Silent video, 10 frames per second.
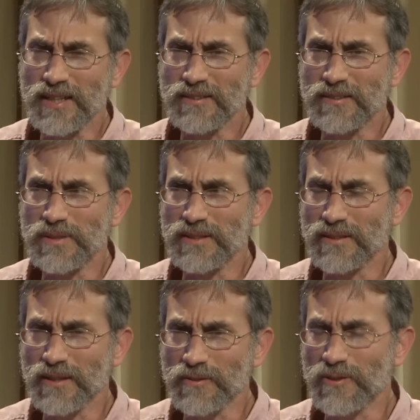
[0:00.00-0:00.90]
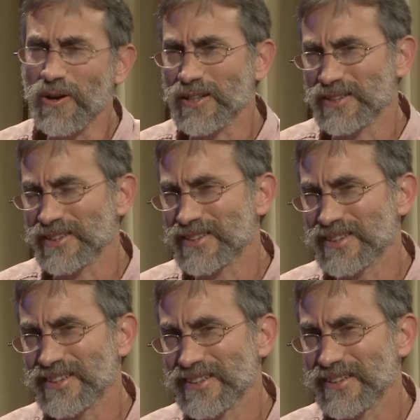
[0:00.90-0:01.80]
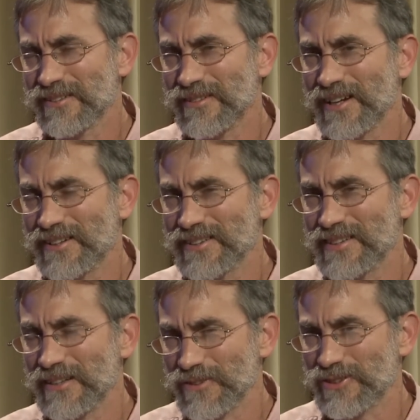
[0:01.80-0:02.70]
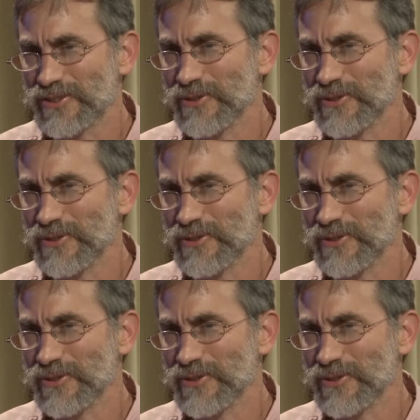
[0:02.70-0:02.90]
tend to be a little cautious. They're not going to say for